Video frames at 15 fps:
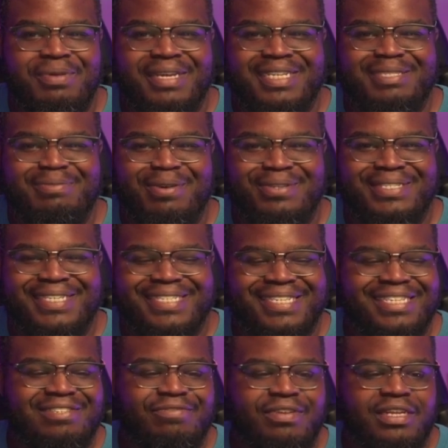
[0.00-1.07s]
exposing in
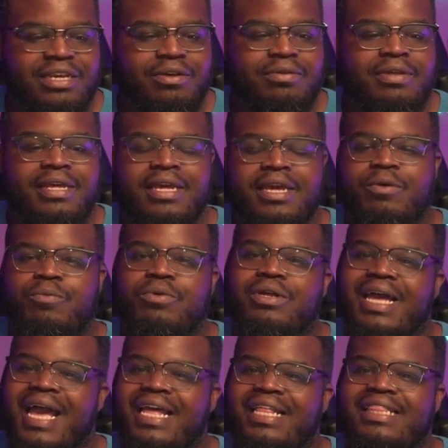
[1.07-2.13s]
this video, we'll
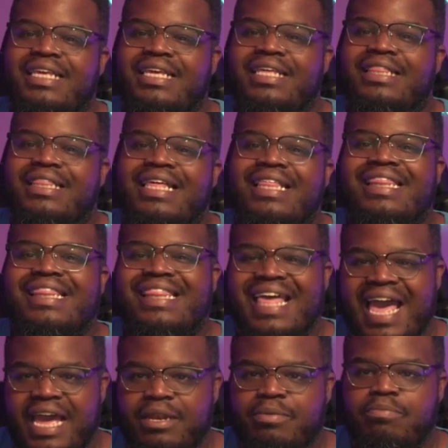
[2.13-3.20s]
add the then
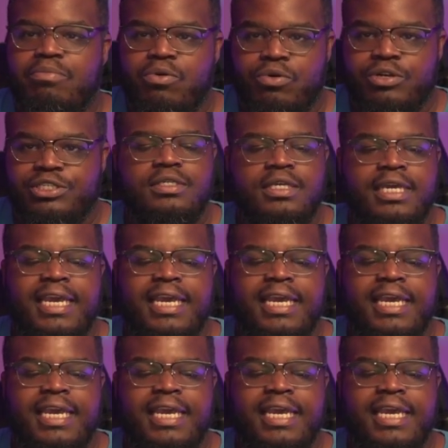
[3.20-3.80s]
that portion.